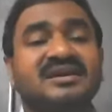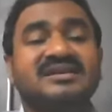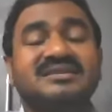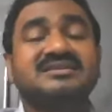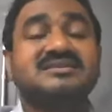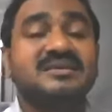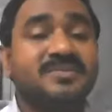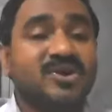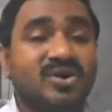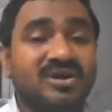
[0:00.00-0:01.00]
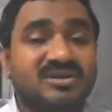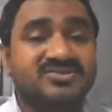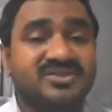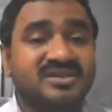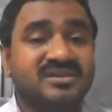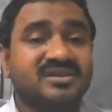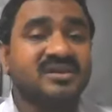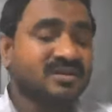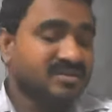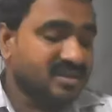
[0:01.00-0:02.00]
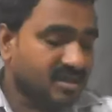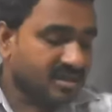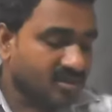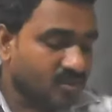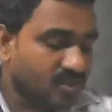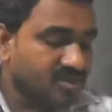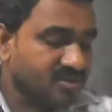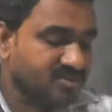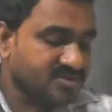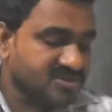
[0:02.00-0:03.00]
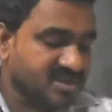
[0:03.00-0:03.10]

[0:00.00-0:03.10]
in this semiology, they are going to